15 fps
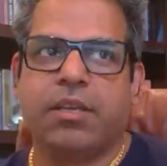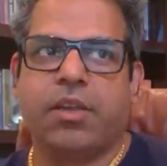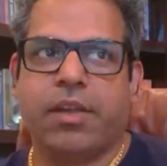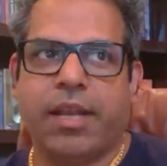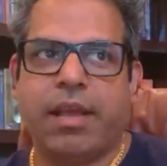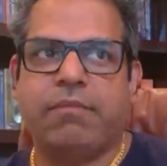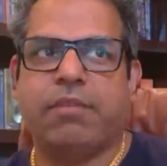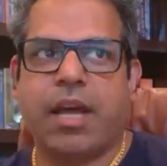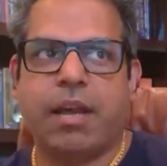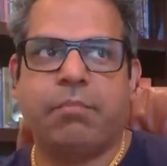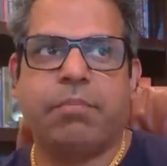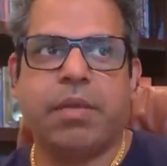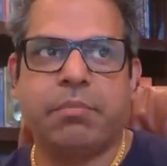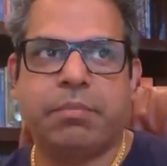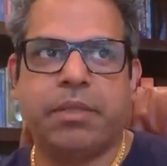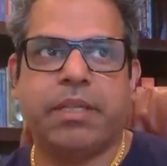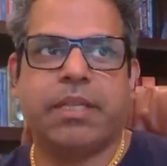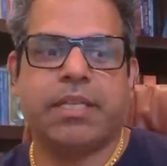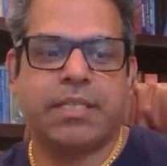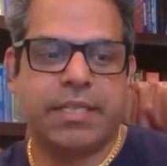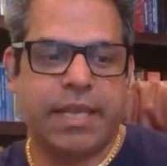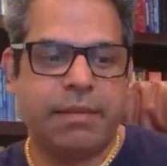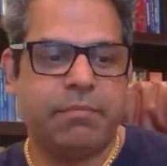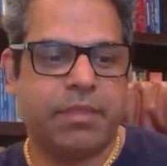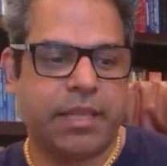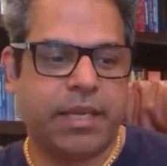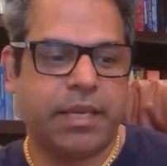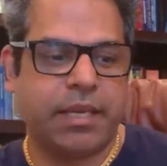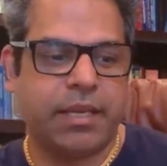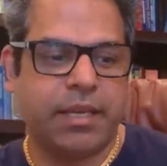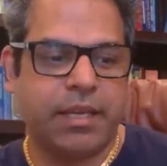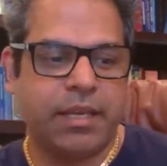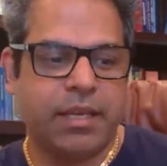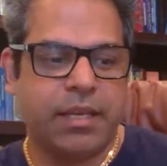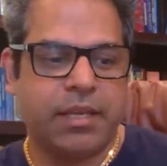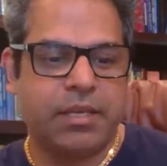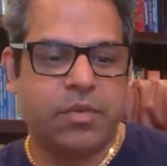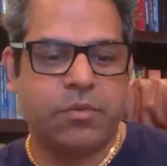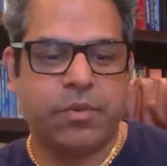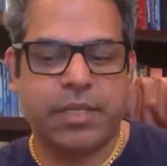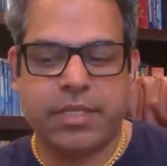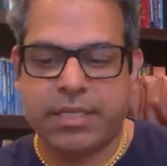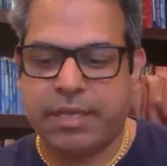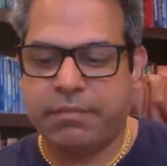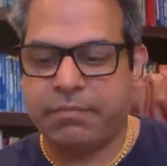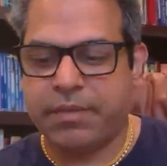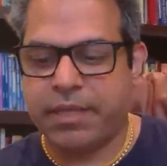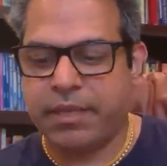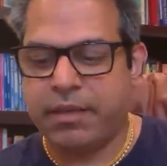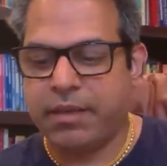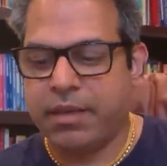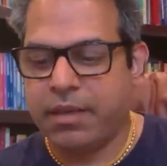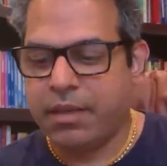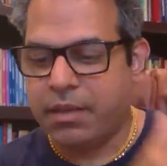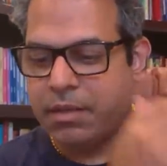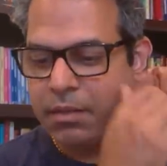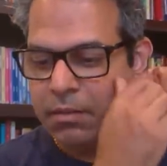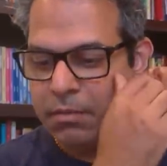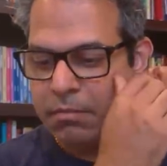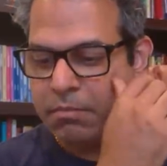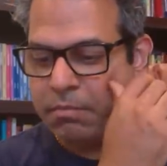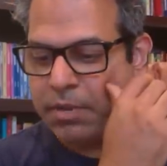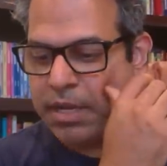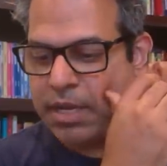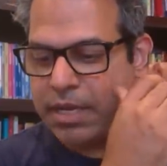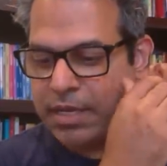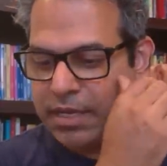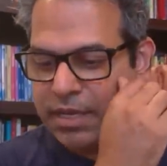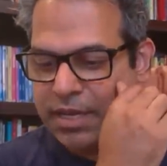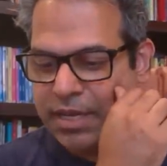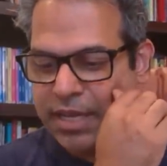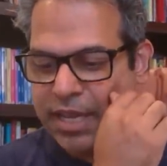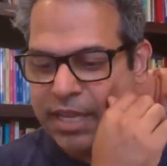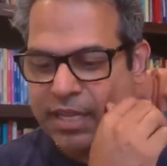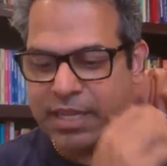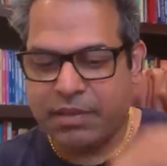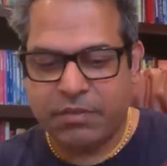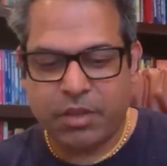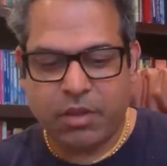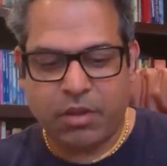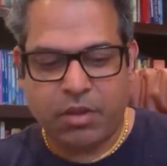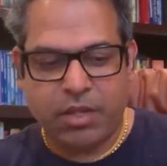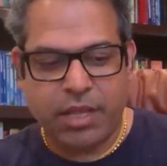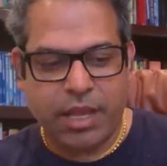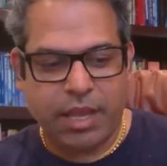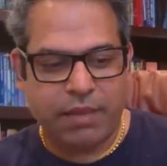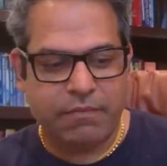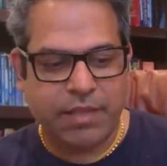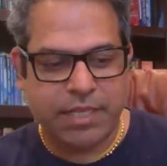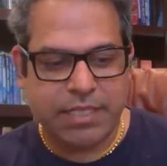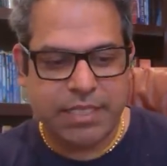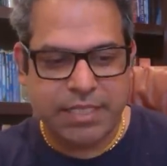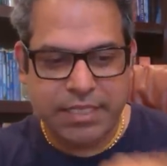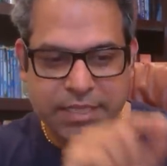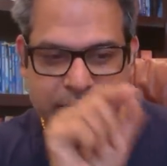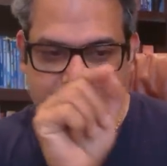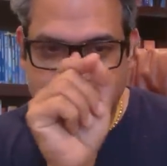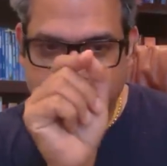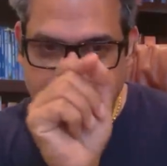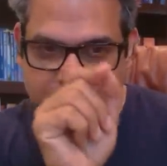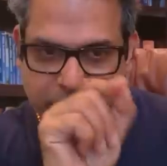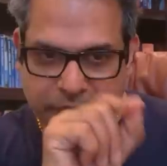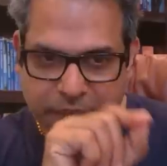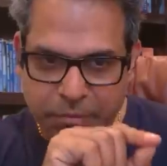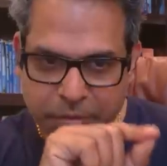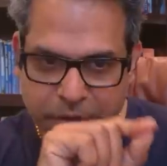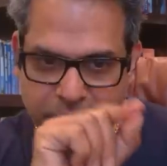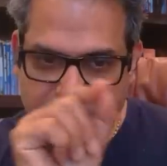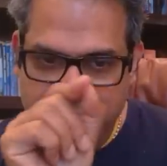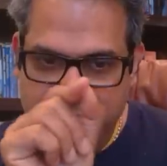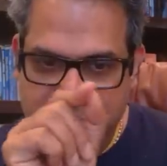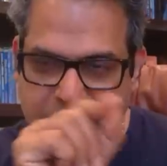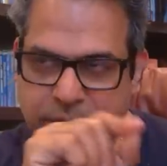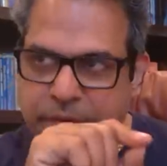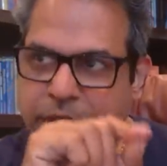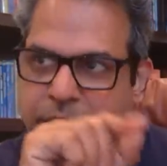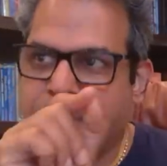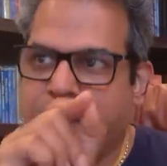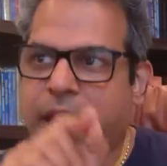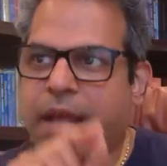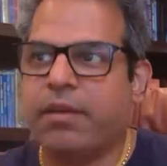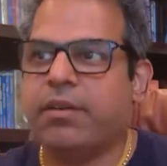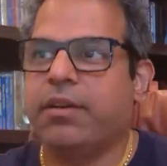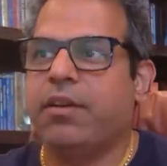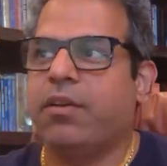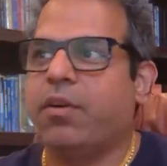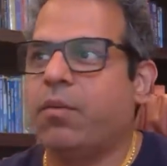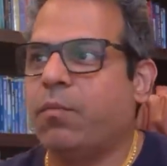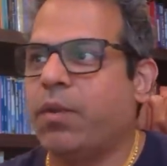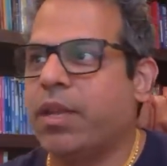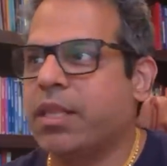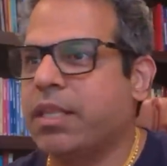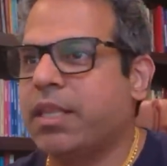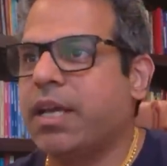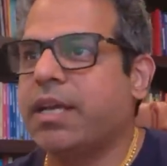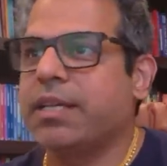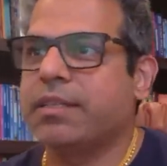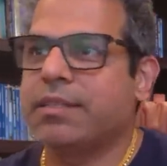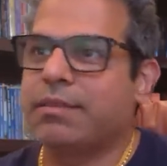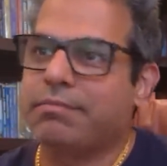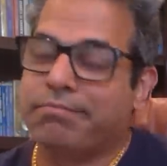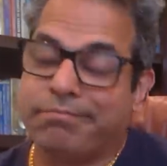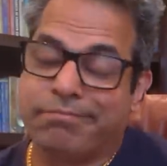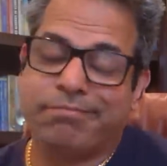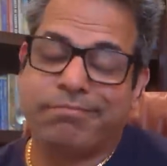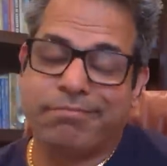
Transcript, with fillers: you can have a lot of people in the same thing doing the same thing, but again, they will all have that similar little bit of that similar pattern on one of the lines.